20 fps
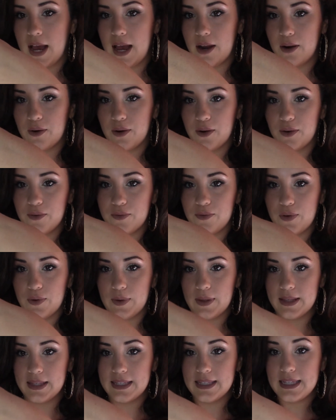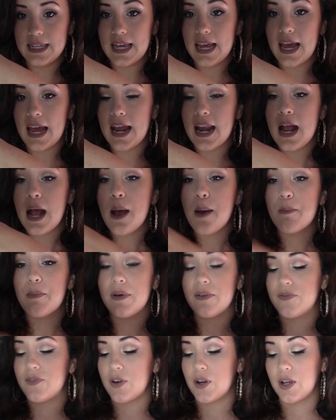I don't know if you can see it,
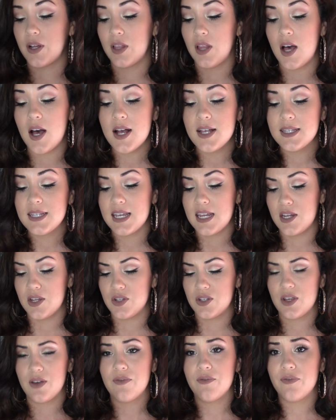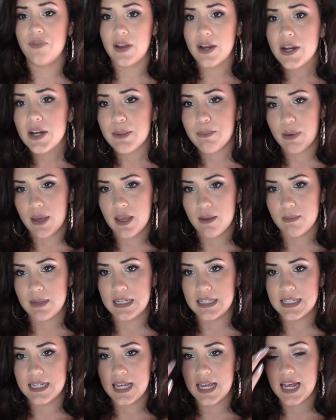but for a gloss, it is very
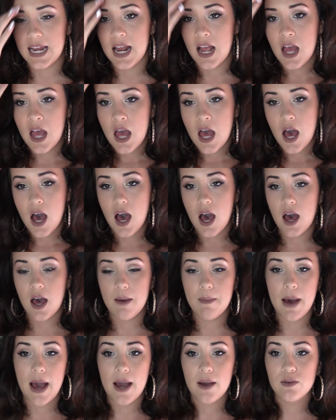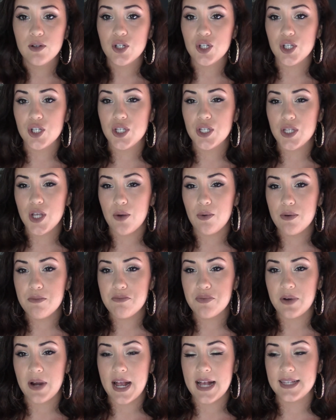pigmented. I was just so
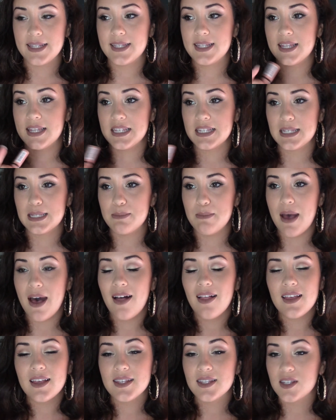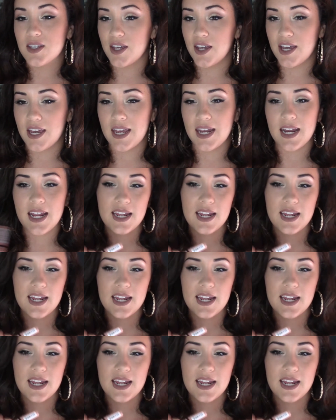impressed. The smell is good.